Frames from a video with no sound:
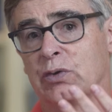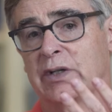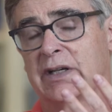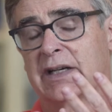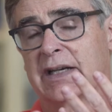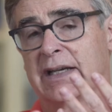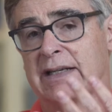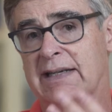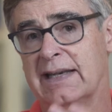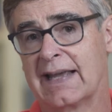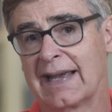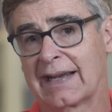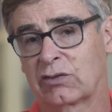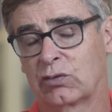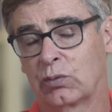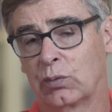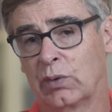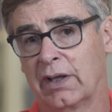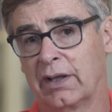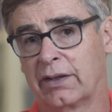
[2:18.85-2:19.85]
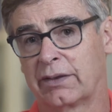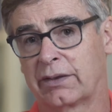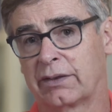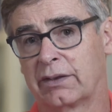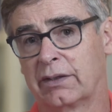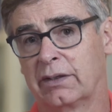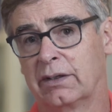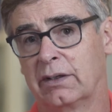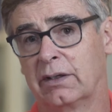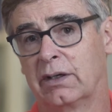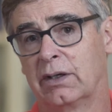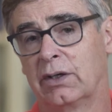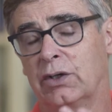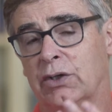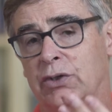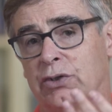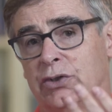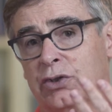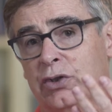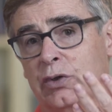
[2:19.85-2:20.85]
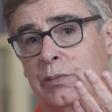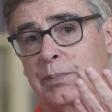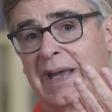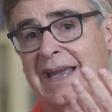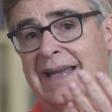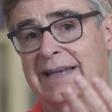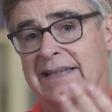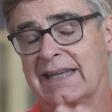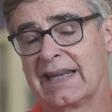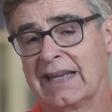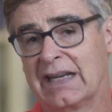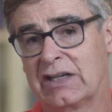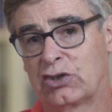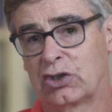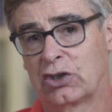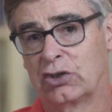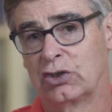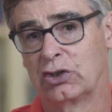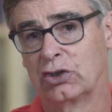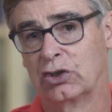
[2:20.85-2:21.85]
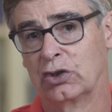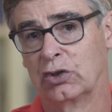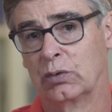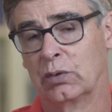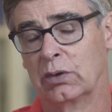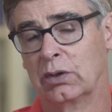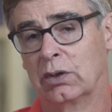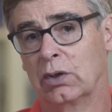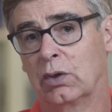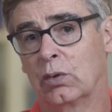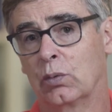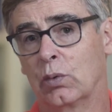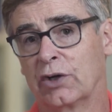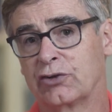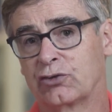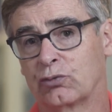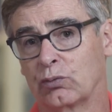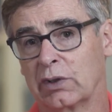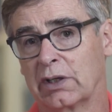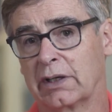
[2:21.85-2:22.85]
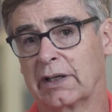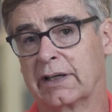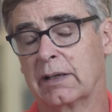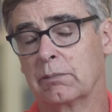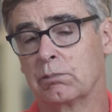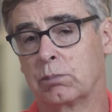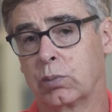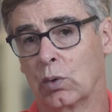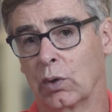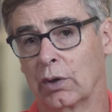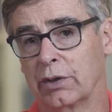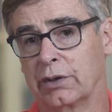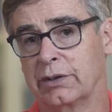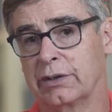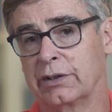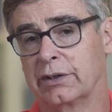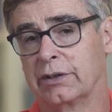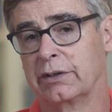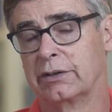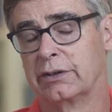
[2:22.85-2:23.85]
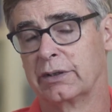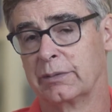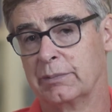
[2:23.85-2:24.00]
connect with, to pay attention to what's really important to